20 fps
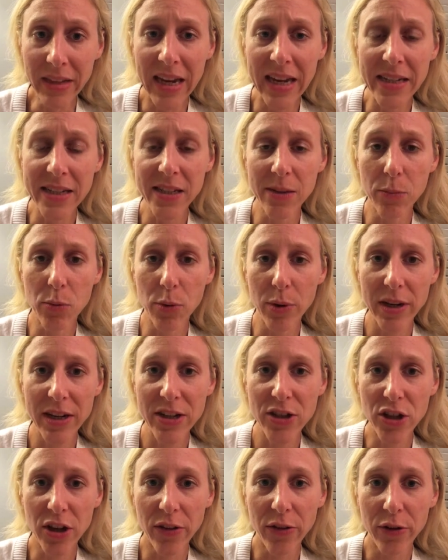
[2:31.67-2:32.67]
and support
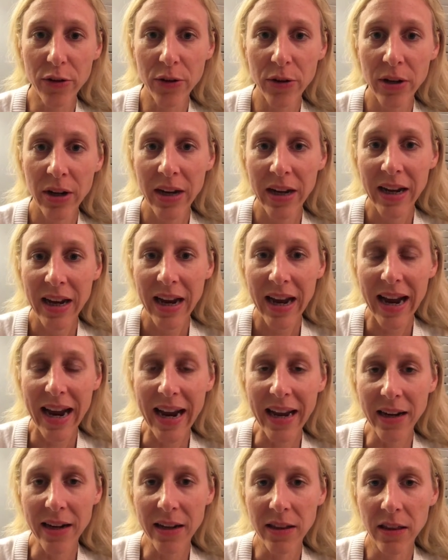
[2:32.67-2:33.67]
each other.
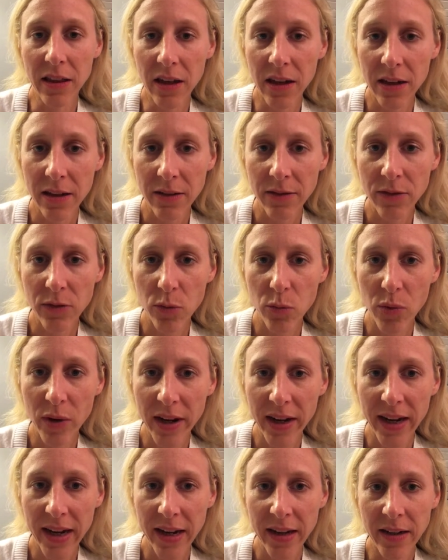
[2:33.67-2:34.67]
And I love
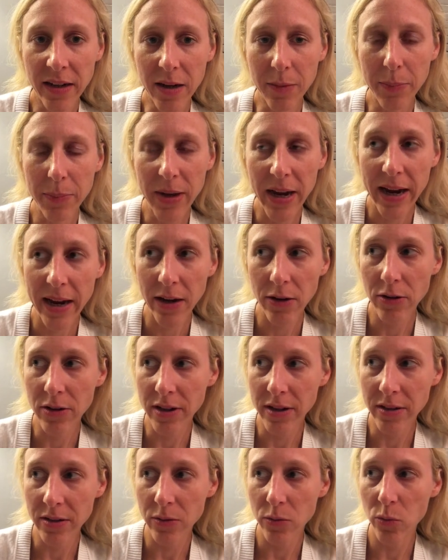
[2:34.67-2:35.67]
when a
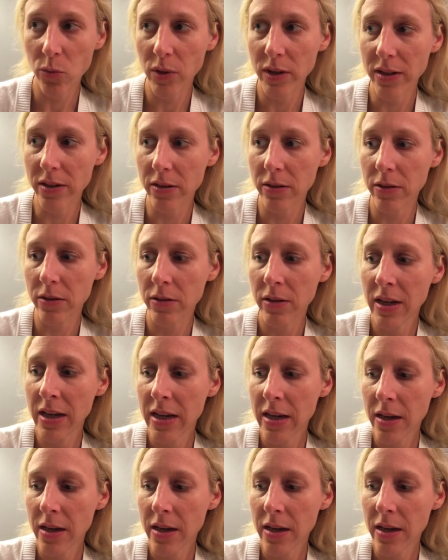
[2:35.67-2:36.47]
parent will